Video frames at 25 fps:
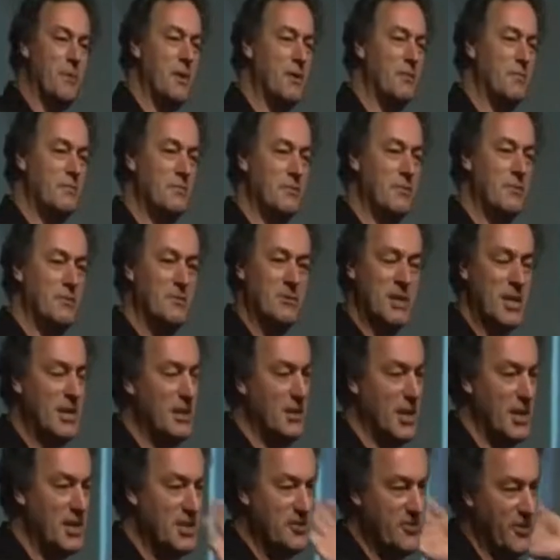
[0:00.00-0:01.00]
mean,
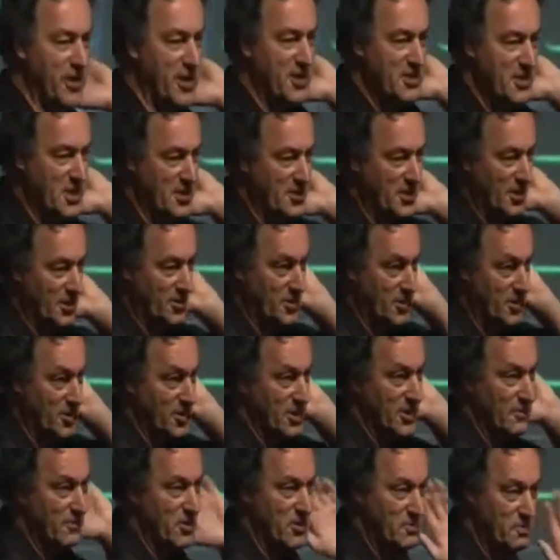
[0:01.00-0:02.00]
let's face it,
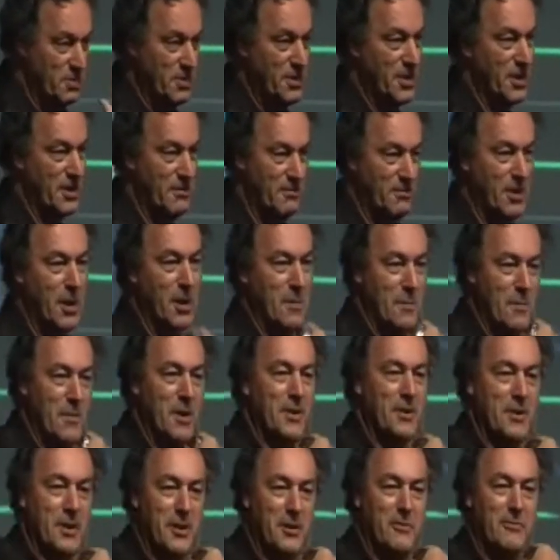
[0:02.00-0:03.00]
technology was pretty dumb
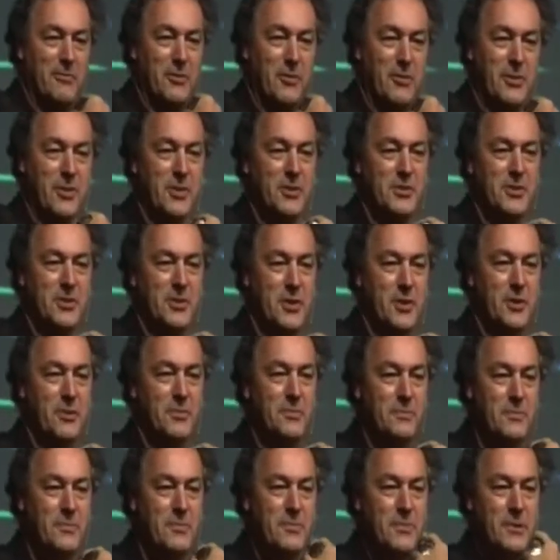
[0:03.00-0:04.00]
until a few years ago.
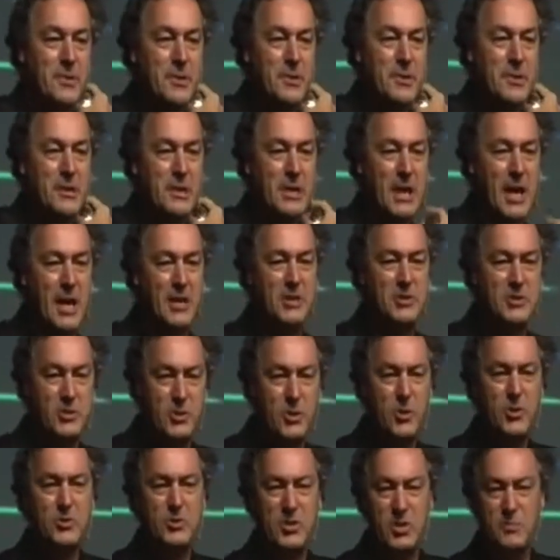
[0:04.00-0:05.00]
And
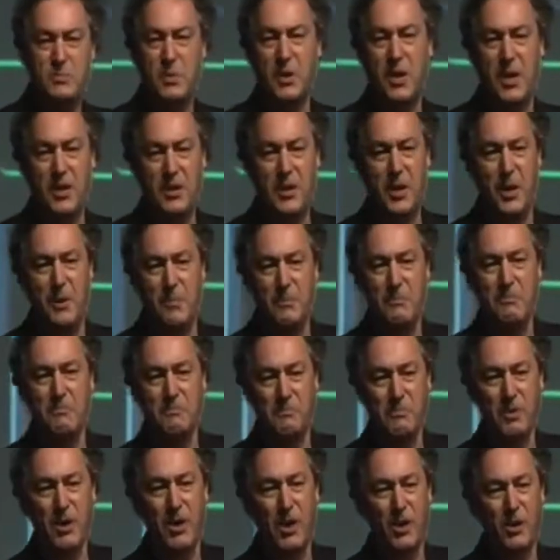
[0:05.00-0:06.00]
search is pretty dumb,
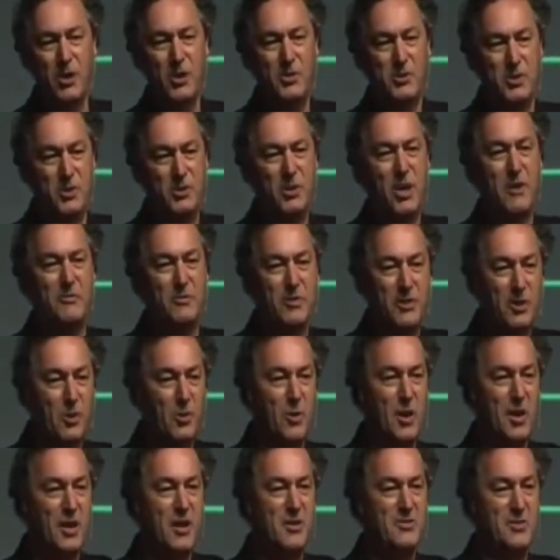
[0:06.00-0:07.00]
you know, because you have to
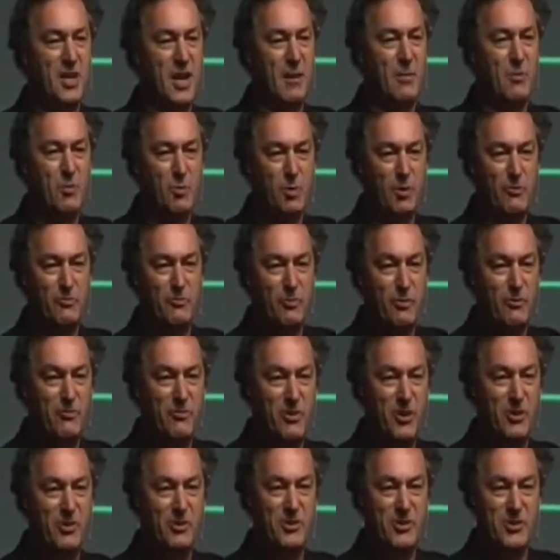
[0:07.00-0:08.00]
go in and say, I'm looking for
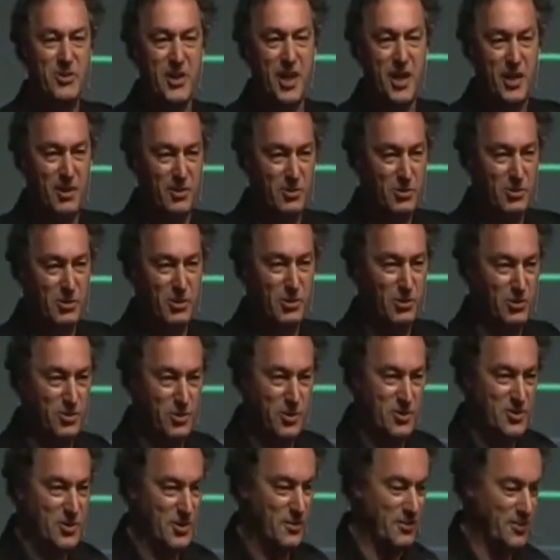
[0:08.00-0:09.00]
fungus nail
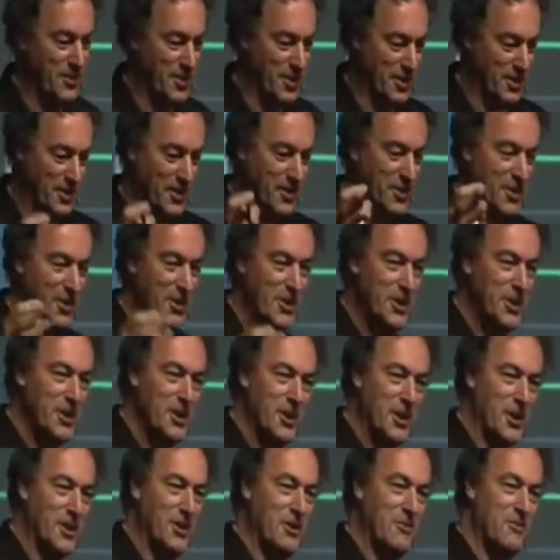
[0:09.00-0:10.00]
cure or something,
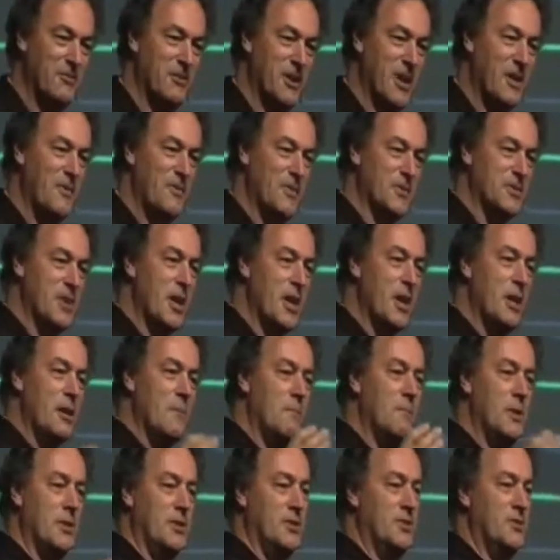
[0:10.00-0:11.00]
and you find this.
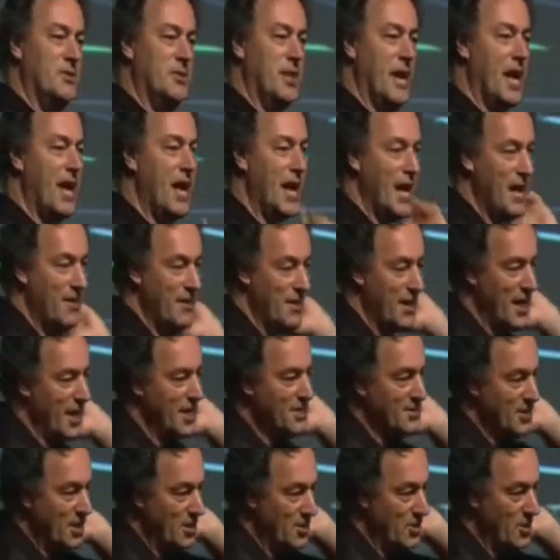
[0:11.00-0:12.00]
But today, the
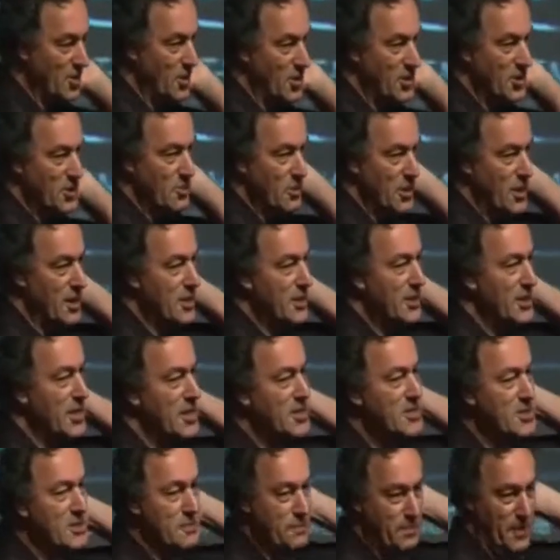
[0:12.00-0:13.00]
next technology will
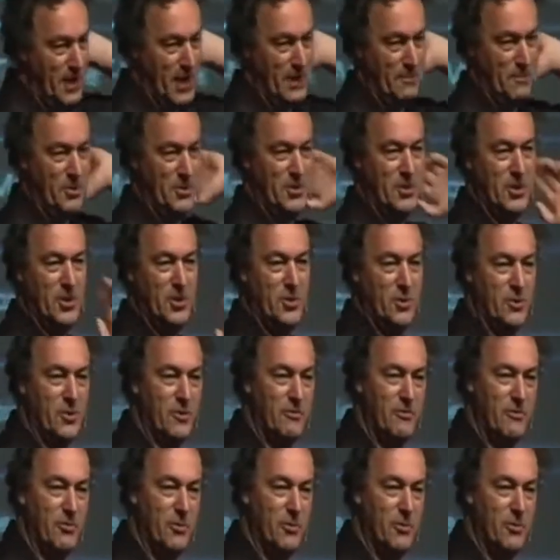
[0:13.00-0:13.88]
anticipate what you're looking